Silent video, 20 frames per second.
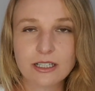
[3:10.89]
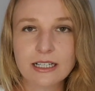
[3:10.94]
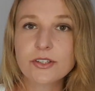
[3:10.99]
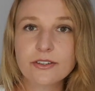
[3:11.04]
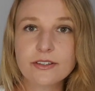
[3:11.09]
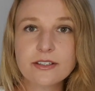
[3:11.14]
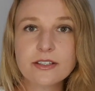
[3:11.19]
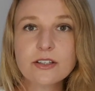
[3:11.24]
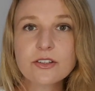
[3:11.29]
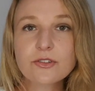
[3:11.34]
So
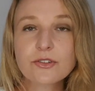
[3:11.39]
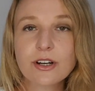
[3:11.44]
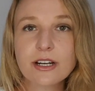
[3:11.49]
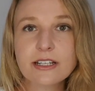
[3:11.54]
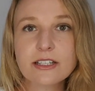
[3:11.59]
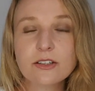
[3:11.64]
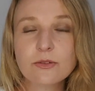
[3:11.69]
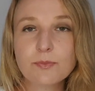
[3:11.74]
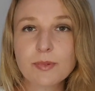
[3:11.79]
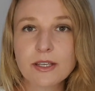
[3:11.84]
this is great
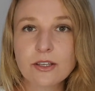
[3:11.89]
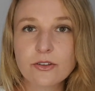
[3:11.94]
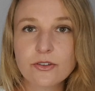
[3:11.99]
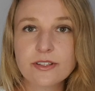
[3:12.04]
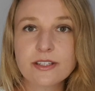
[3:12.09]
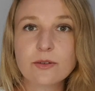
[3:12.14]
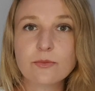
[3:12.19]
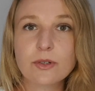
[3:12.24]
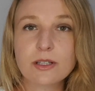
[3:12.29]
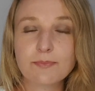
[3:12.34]
to be
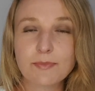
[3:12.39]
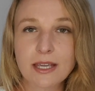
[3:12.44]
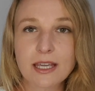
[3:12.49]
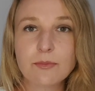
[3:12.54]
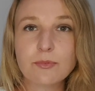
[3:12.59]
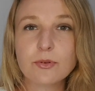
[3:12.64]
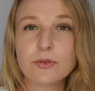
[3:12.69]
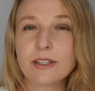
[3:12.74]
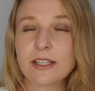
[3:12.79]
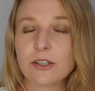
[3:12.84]
using with
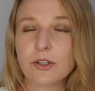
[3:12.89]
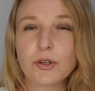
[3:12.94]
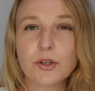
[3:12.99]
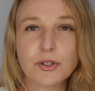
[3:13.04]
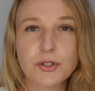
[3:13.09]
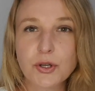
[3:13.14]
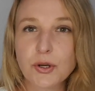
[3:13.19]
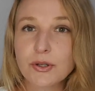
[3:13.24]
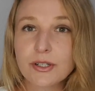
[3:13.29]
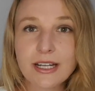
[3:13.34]
people that you
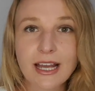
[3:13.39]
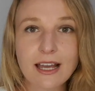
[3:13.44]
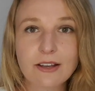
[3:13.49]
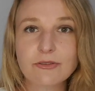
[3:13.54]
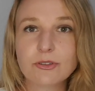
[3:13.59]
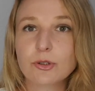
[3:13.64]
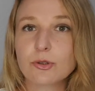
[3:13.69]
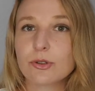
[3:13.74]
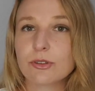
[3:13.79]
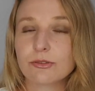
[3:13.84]
don't have
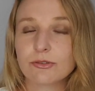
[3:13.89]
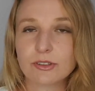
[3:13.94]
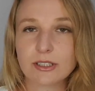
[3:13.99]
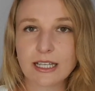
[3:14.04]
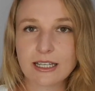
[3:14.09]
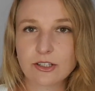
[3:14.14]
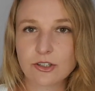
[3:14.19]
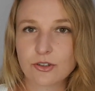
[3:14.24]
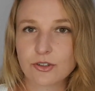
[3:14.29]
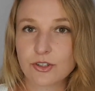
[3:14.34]
a good
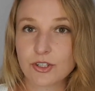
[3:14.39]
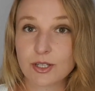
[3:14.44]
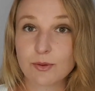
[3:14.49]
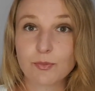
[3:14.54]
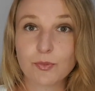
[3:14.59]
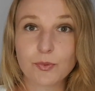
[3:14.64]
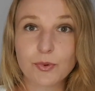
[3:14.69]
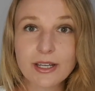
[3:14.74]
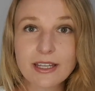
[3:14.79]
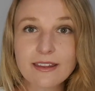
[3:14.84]

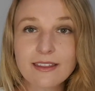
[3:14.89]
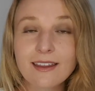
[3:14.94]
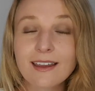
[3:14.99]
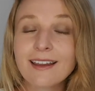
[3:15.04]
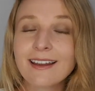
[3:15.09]
relationship with.